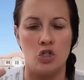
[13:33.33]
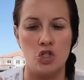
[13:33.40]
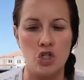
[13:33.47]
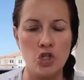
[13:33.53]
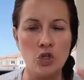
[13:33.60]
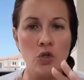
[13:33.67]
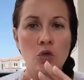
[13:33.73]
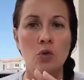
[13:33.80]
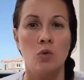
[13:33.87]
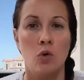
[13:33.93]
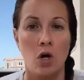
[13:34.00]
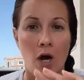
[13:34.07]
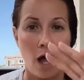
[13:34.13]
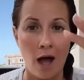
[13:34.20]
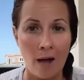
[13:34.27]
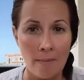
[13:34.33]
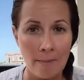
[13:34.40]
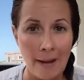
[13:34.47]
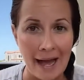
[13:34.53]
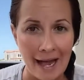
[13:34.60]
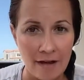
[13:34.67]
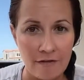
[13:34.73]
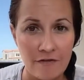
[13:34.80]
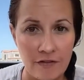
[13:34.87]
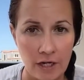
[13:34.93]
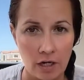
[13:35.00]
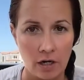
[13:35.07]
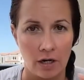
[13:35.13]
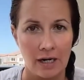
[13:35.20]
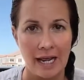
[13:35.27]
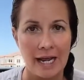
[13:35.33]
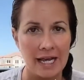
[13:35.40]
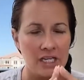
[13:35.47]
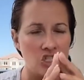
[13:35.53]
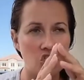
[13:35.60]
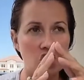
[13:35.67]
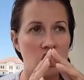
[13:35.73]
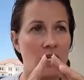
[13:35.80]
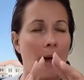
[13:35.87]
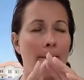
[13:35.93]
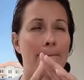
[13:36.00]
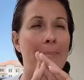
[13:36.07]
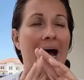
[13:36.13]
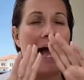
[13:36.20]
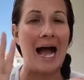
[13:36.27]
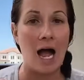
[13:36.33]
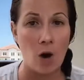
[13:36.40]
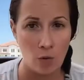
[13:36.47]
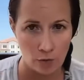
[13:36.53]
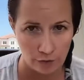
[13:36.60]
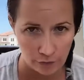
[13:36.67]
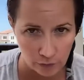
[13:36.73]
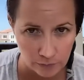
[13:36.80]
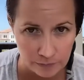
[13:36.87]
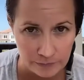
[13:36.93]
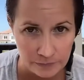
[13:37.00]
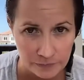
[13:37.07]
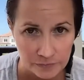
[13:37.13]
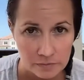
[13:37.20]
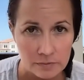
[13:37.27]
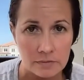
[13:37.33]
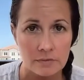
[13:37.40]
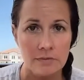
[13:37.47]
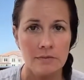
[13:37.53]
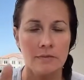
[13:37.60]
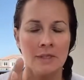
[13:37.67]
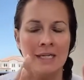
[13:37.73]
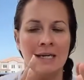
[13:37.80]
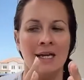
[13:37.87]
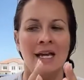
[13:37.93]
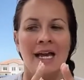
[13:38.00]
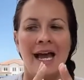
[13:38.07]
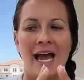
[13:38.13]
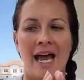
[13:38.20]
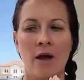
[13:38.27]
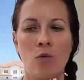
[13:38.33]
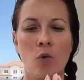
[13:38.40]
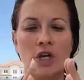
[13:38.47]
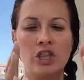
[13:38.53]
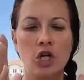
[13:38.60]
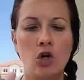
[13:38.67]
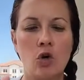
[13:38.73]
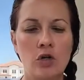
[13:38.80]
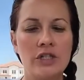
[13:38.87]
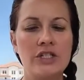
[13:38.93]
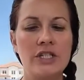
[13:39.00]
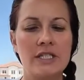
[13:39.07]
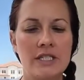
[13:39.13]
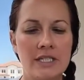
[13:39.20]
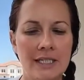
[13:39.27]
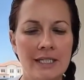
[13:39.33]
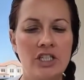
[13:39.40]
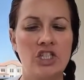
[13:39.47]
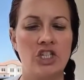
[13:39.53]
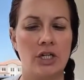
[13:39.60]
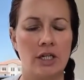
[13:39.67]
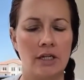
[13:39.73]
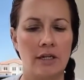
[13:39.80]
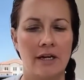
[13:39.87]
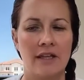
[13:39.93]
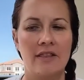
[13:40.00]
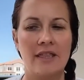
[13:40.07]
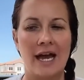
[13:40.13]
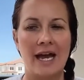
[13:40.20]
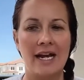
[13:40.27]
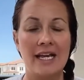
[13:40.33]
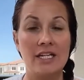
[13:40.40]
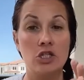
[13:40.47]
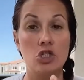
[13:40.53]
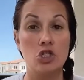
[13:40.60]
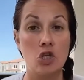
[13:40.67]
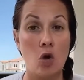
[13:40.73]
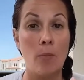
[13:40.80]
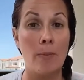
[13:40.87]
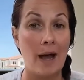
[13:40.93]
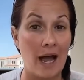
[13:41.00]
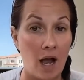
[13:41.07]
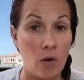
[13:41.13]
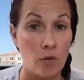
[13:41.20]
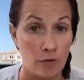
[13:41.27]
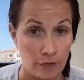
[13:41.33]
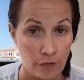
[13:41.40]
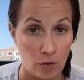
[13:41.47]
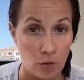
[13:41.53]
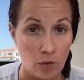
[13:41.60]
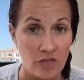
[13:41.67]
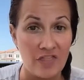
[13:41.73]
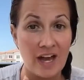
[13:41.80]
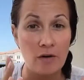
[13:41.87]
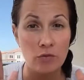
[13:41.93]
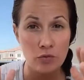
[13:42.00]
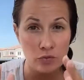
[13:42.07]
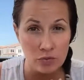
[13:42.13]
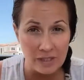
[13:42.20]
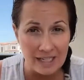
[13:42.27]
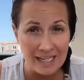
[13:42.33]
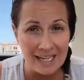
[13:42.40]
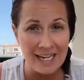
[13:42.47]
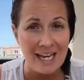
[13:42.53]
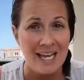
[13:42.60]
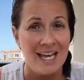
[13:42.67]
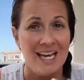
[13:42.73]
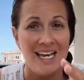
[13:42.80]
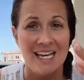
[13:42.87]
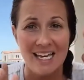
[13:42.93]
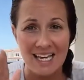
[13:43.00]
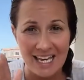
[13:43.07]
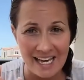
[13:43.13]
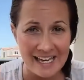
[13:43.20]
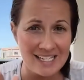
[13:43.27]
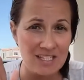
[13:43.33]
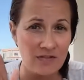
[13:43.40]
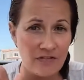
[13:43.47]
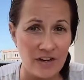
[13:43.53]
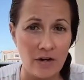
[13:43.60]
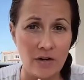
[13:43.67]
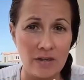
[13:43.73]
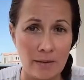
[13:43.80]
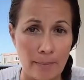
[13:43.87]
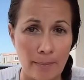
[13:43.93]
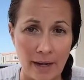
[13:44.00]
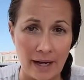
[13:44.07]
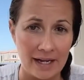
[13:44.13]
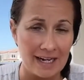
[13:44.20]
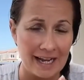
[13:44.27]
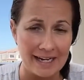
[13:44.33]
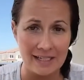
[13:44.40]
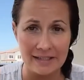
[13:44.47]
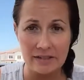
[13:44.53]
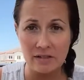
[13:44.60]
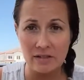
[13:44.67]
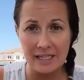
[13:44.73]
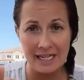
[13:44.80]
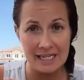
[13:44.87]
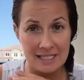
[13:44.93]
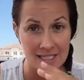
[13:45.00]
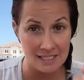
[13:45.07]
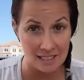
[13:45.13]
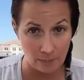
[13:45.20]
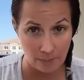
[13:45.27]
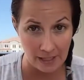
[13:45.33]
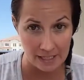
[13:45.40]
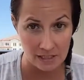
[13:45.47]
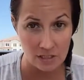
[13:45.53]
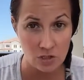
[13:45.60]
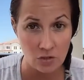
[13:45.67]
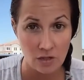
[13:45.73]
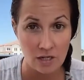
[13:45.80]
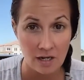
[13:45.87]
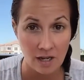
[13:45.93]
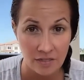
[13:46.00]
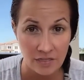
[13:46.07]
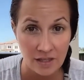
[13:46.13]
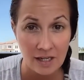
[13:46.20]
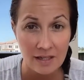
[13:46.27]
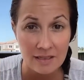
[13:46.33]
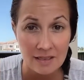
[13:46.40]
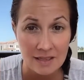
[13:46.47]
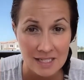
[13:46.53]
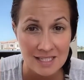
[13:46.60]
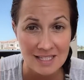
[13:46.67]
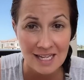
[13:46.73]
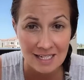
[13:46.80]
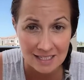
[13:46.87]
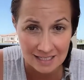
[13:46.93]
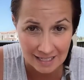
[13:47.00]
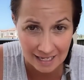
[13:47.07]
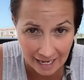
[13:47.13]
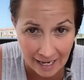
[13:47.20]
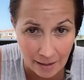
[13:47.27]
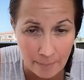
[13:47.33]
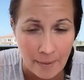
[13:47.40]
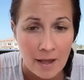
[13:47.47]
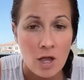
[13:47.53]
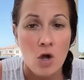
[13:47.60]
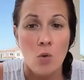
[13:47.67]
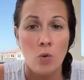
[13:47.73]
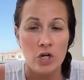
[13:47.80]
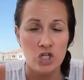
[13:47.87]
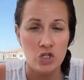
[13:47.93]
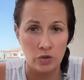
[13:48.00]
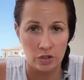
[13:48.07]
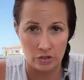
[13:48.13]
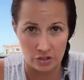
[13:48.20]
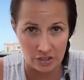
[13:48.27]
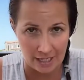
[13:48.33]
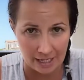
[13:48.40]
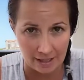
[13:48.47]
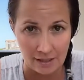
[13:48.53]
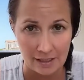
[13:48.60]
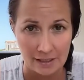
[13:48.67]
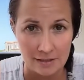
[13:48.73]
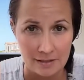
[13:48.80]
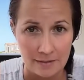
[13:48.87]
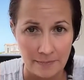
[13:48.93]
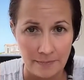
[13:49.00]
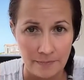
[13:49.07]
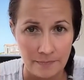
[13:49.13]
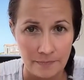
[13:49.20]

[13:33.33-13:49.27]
to combat fear like it's just powerful and what the course is teaching that is so powerful that really kicks fear in the butt. Like literally, it dissipates into the nothingness that it came when you understand this.